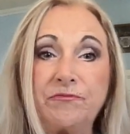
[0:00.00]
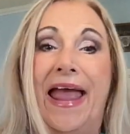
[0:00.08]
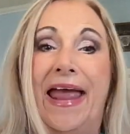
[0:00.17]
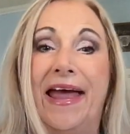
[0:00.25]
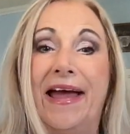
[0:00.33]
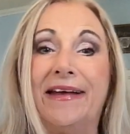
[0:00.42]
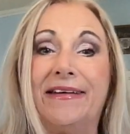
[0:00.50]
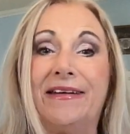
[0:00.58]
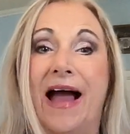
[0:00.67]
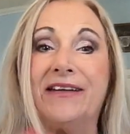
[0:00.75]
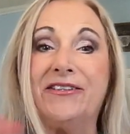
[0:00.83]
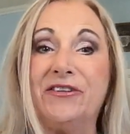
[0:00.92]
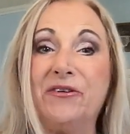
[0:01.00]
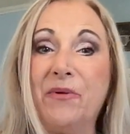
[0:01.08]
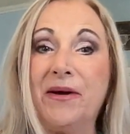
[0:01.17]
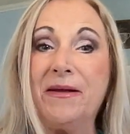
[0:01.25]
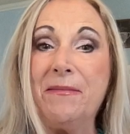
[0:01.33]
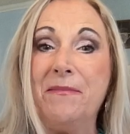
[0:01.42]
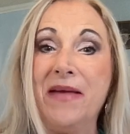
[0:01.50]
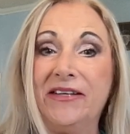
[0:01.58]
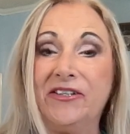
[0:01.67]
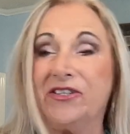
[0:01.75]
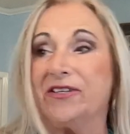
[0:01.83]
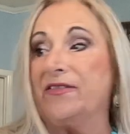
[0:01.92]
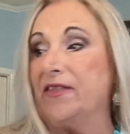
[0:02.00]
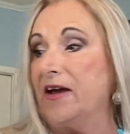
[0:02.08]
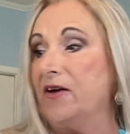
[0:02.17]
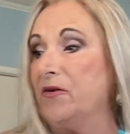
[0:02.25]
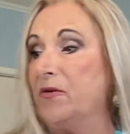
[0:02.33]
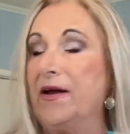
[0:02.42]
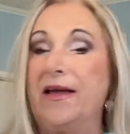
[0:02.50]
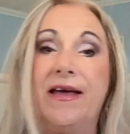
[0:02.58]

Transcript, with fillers: And I do want to mention, though,